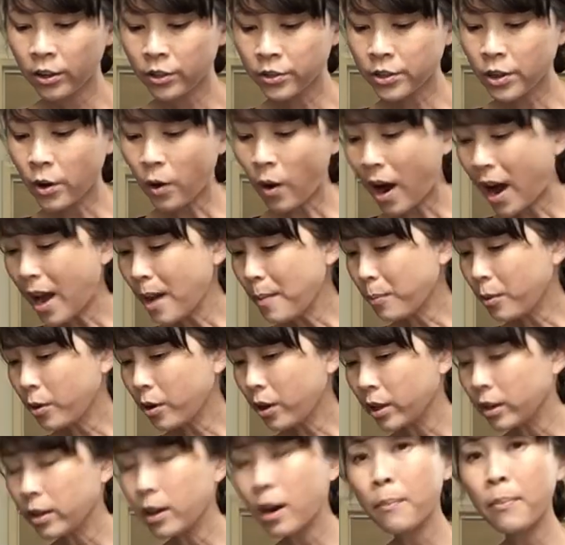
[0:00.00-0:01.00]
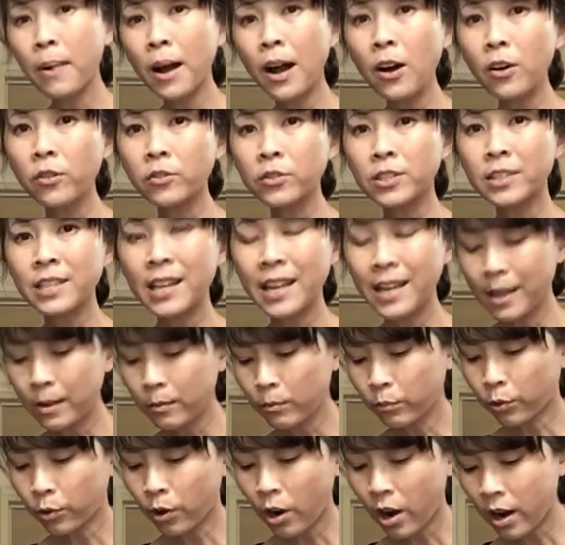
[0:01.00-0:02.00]
So I put about
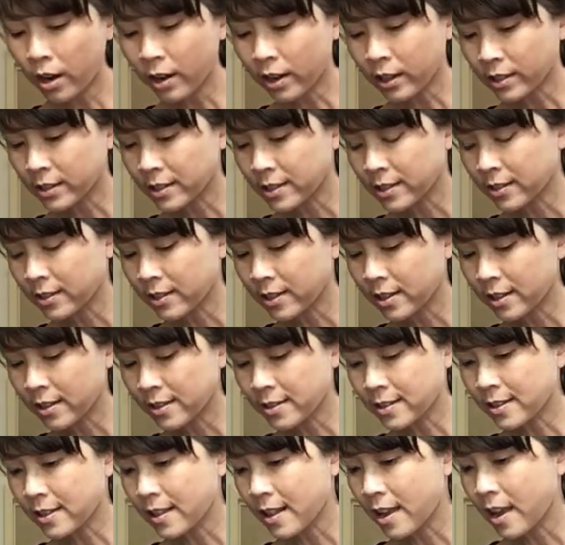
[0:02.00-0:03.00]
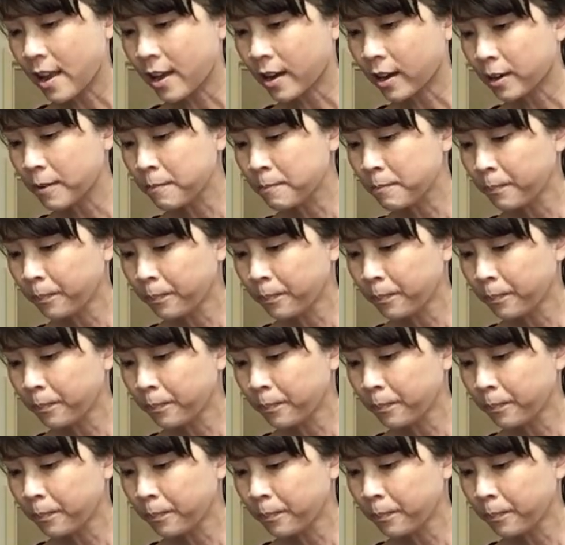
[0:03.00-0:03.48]
10 products into this thing,